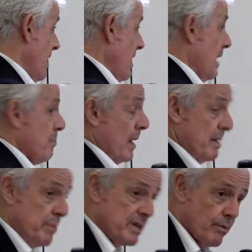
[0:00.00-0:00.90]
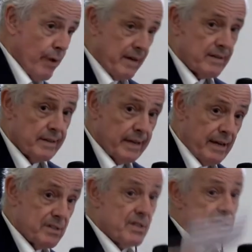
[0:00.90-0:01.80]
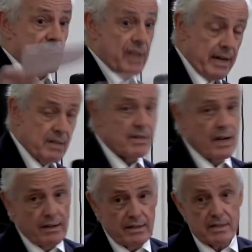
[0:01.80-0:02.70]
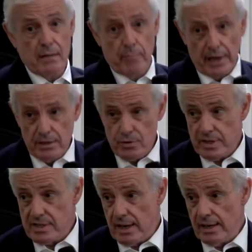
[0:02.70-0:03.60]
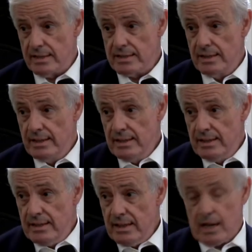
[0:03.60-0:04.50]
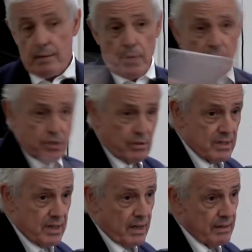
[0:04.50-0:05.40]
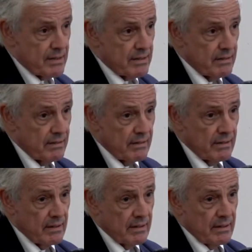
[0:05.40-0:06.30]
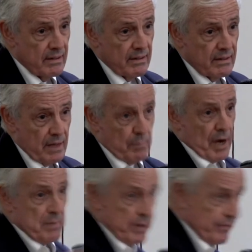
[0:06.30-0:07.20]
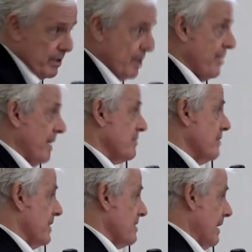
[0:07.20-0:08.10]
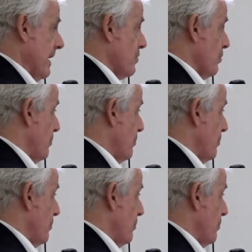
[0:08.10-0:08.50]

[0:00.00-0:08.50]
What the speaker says: It might be directed against a state target, a military target, a commercial target. It might be for the theft of intellectual